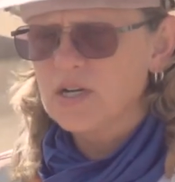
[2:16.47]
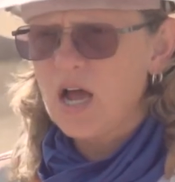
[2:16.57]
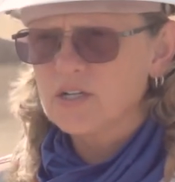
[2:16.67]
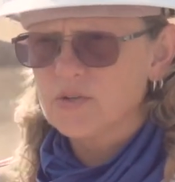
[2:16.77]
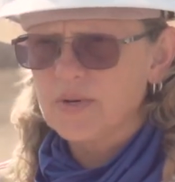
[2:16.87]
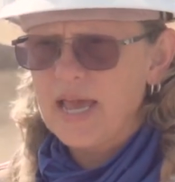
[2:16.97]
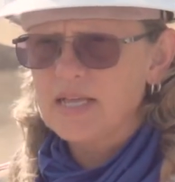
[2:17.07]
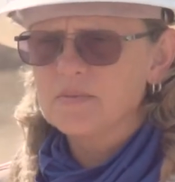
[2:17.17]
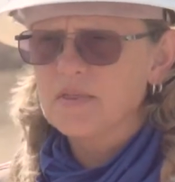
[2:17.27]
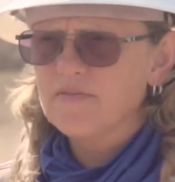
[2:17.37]
to talk to, and he
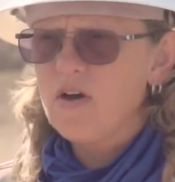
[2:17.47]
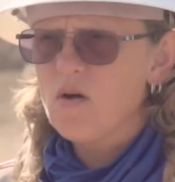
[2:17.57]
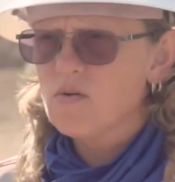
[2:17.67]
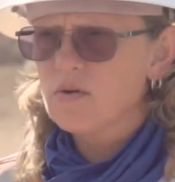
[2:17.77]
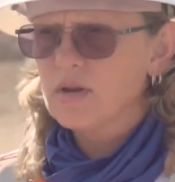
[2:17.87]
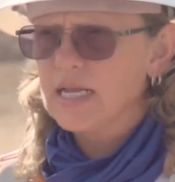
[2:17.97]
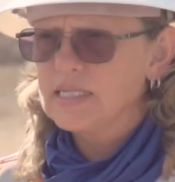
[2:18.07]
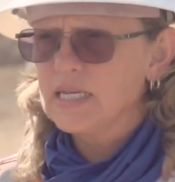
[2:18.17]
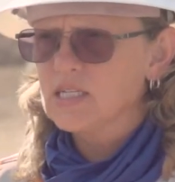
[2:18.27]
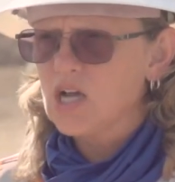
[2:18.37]
hands me the phone. He
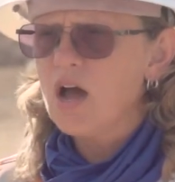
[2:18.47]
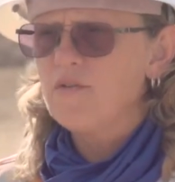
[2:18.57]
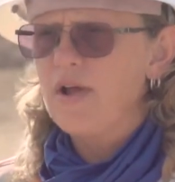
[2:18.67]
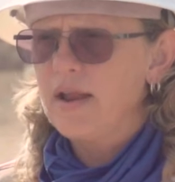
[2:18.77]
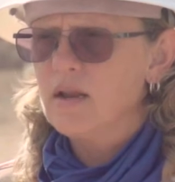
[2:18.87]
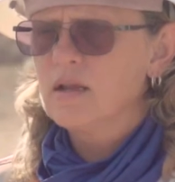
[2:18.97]
said, it's Conrad.